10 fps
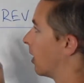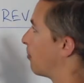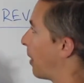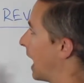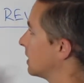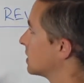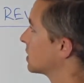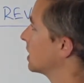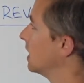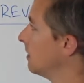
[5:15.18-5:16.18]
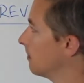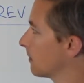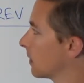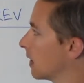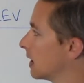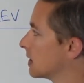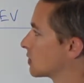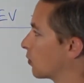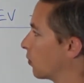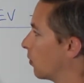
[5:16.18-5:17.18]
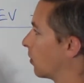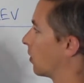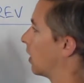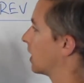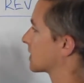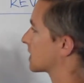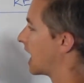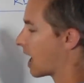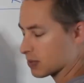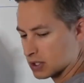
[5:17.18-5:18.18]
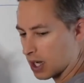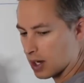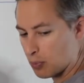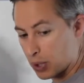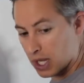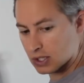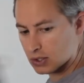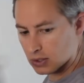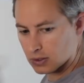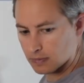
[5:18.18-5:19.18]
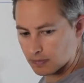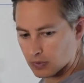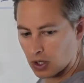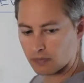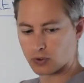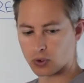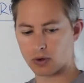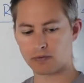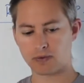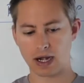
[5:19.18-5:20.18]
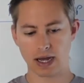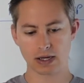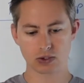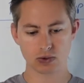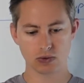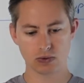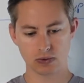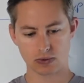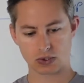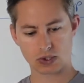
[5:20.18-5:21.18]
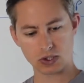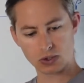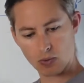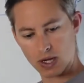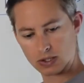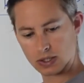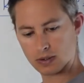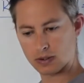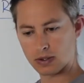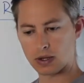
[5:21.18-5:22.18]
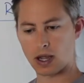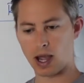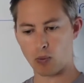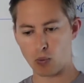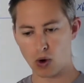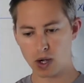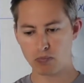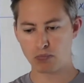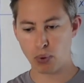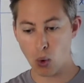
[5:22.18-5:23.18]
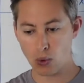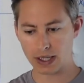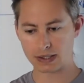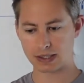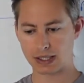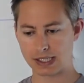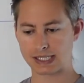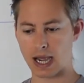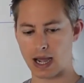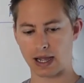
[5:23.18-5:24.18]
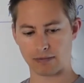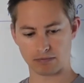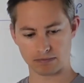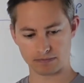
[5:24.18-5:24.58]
Balance sheet is a snapshot, a picture of your financial situation at one point in time.